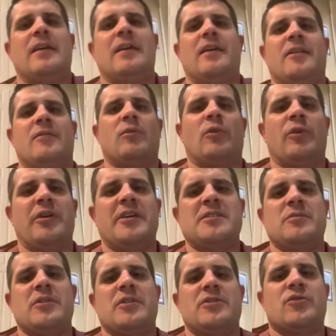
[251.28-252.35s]
And really
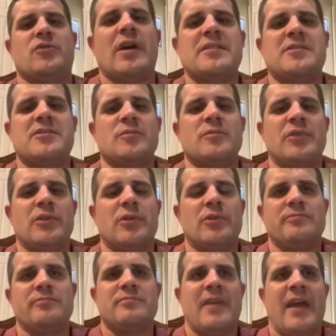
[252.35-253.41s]
as we try to
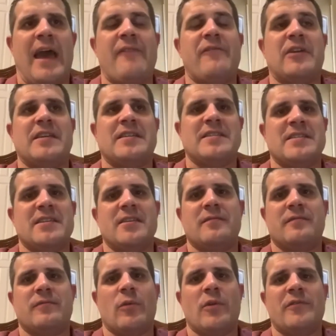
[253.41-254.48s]
build
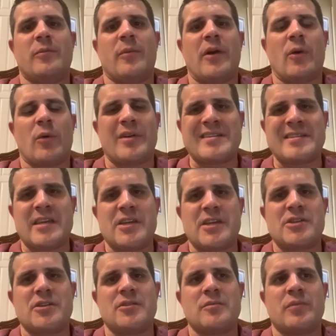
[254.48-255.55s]
advocacy, for one, for my
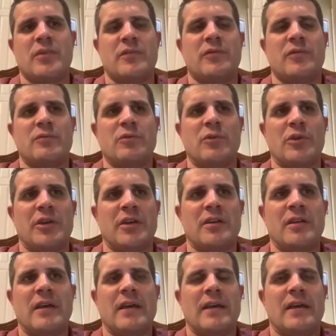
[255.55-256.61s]
organization, but for
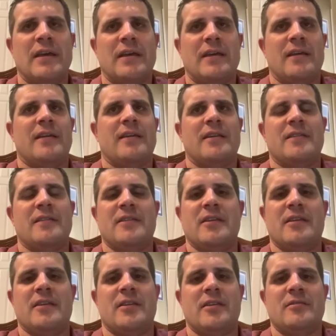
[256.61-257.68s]
really getting
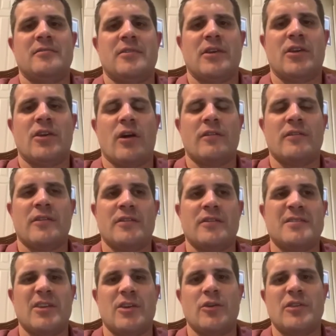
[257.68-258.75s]
the the the
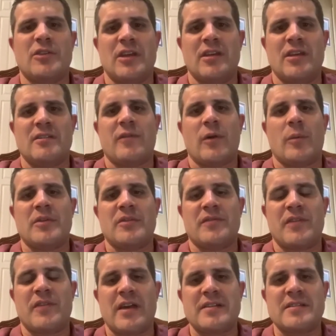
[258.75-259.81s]
D O D, the Department of
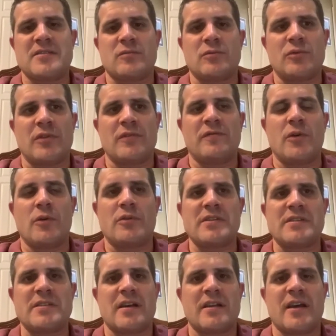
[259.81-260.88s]
Defense, to really
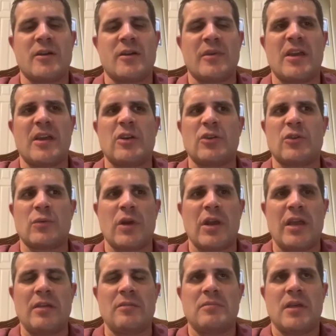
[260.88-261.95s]
focus on how do we
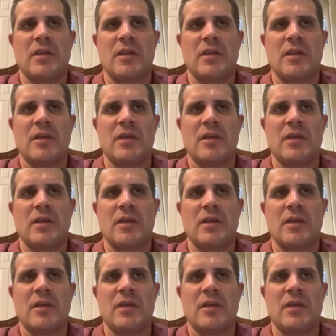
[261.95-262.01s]
integrate